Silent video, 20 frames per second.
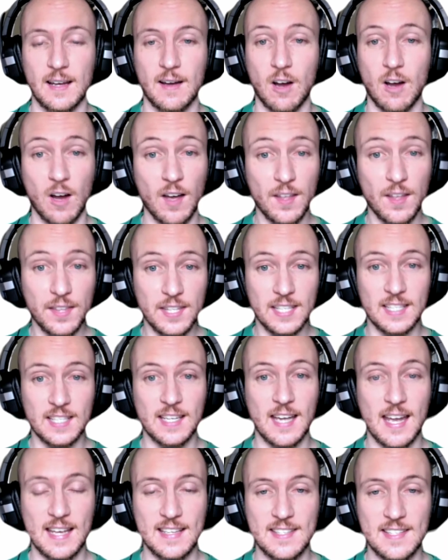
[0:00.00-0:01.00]
I think,
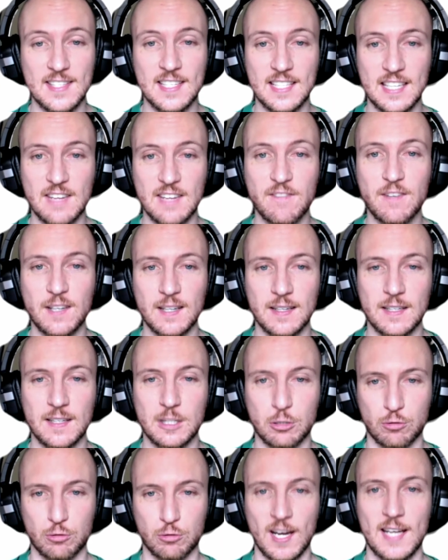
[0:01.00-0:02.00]
as significant
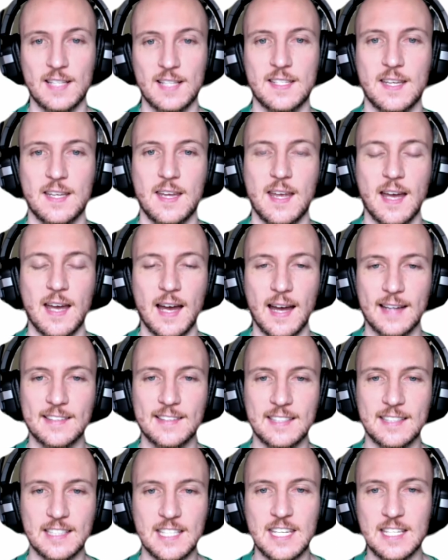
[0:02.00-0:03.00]
threats
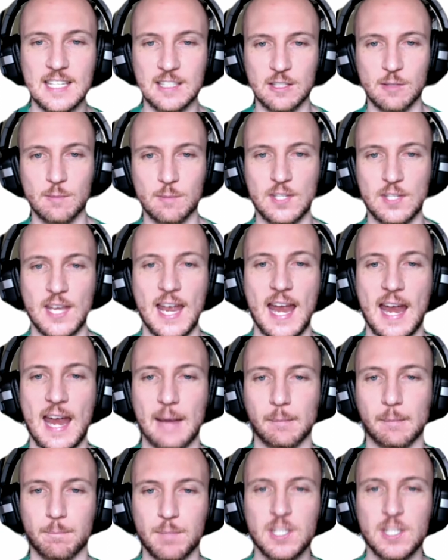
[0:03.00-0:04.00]
to the Kingdom's
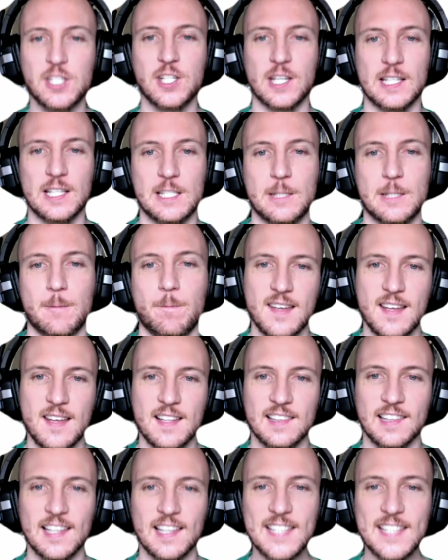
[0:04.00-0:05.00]
ambitions.
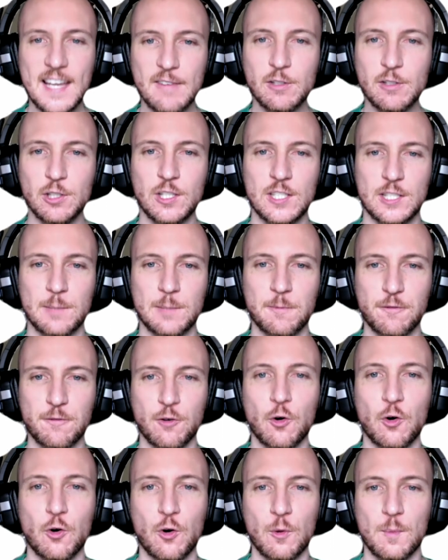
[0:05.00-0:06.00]
Let's have a look at some
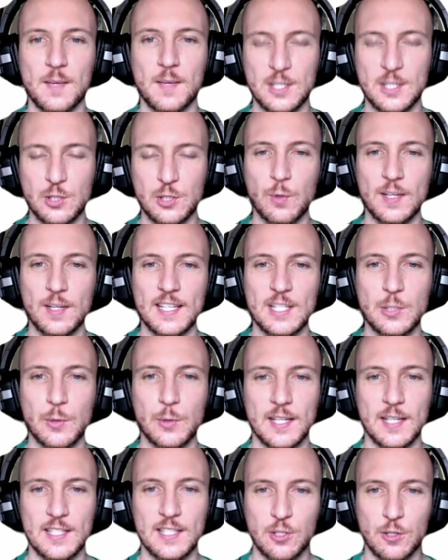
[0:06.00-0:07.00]
form in
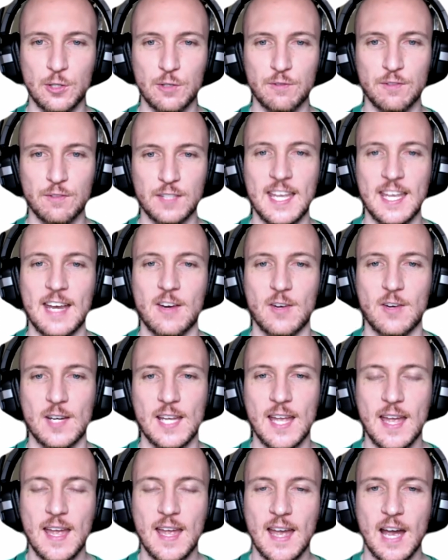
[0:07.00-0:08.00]
2022 for
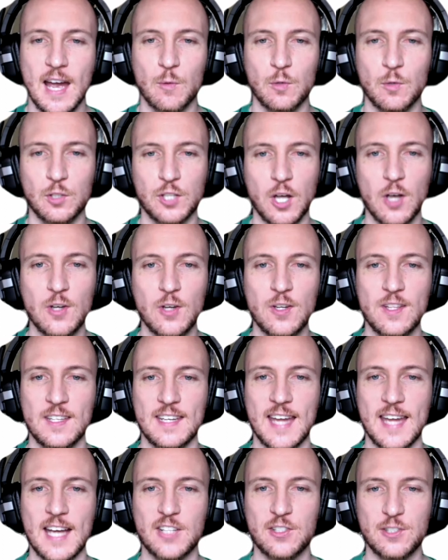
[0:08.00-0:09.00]
Kerry. We'll go to the
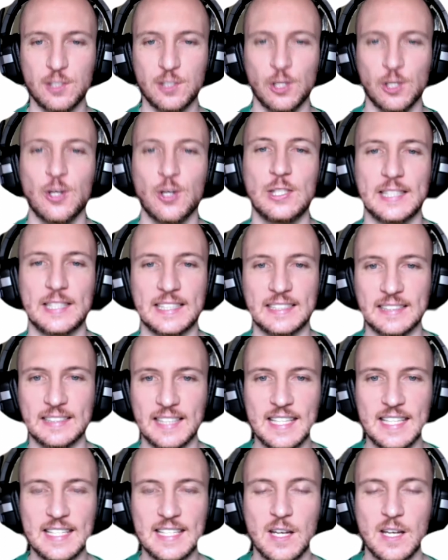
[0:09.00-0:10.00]
National Hurling
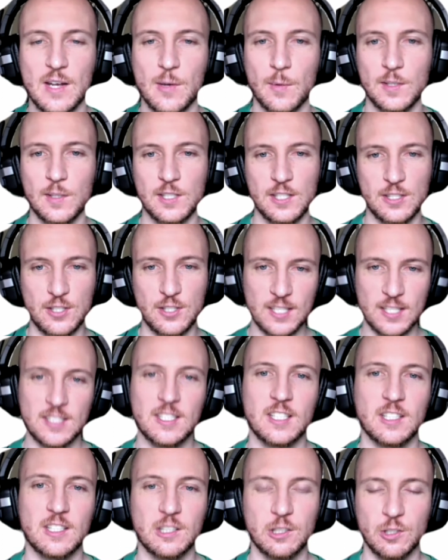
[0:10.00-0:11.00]
League, which has just
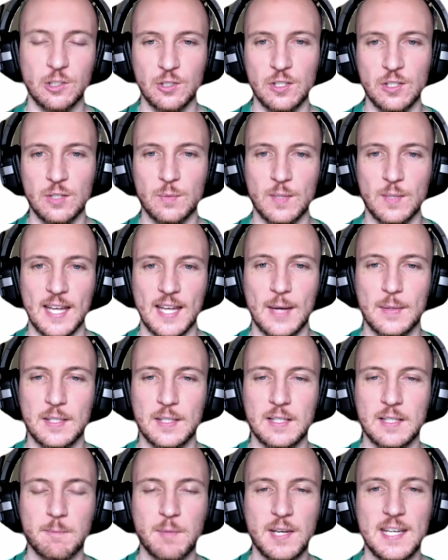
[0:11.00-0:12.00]
concluded, where they were
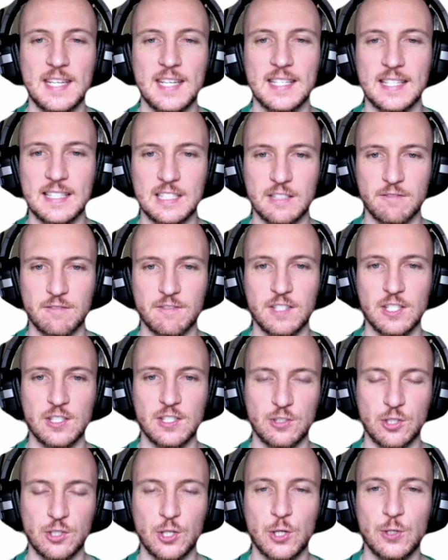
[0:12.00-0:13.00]
competing in
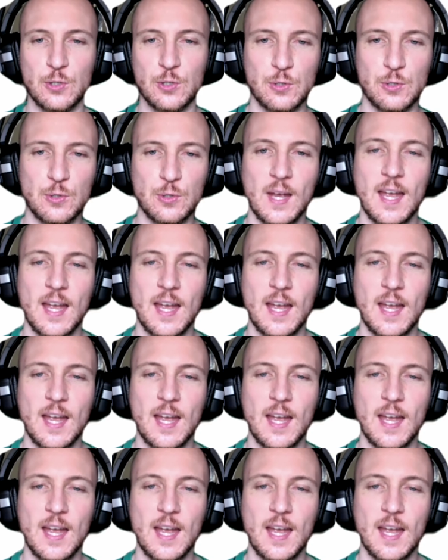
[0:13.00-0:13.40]
Division 2.